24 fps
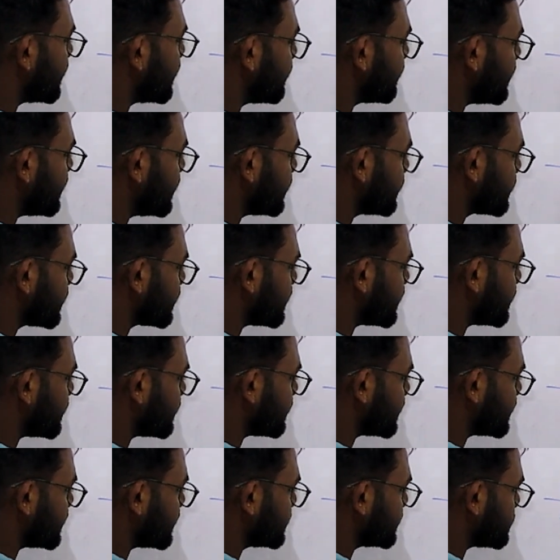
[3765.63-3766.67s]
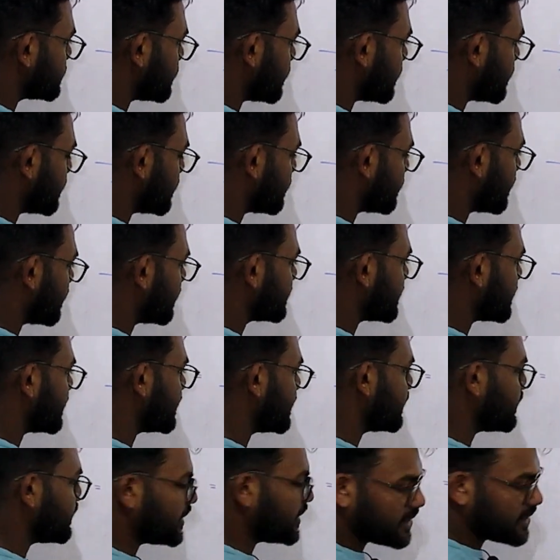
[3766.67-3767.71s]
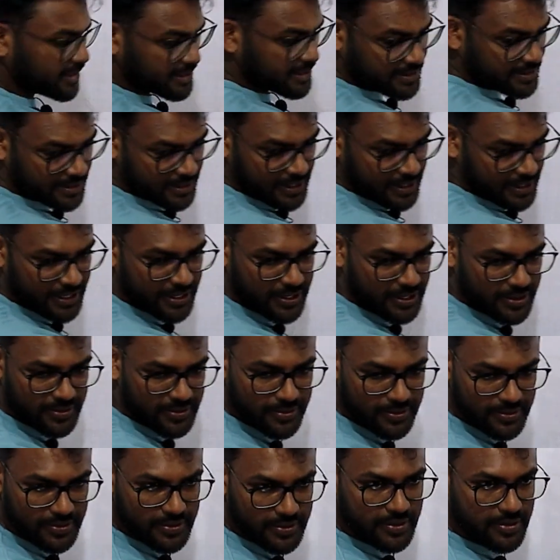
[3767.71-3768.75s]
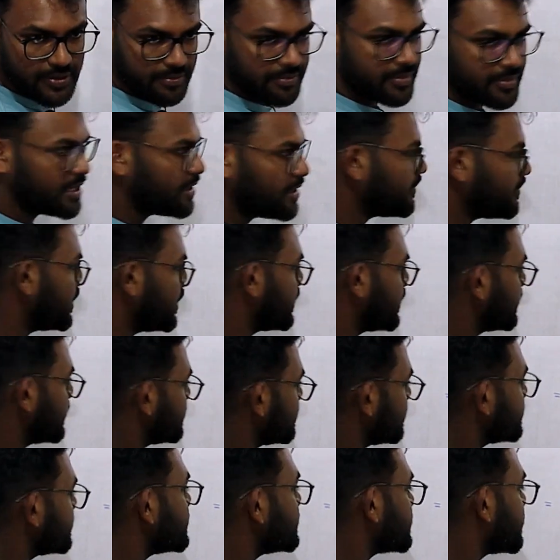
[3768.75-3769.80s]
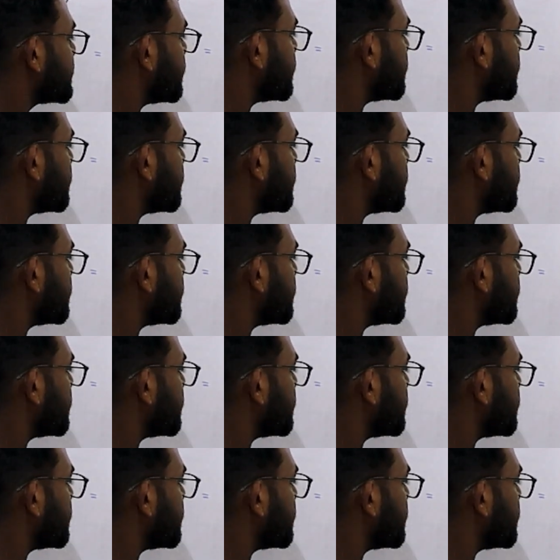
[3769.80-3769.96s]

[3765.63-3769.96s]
We need to convert this 25 centimeters again to millimeters, which is going to